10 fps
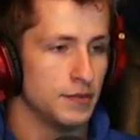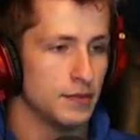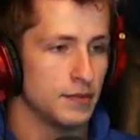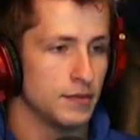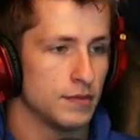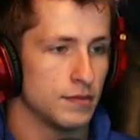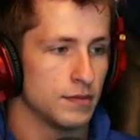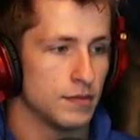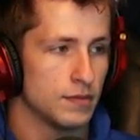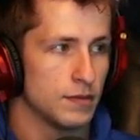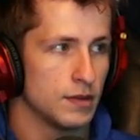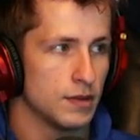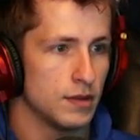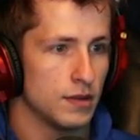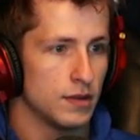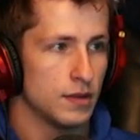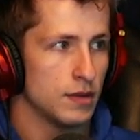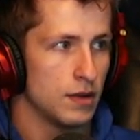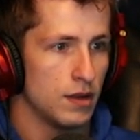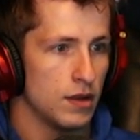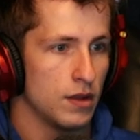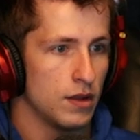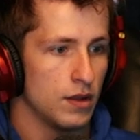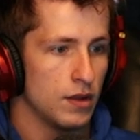[no speech]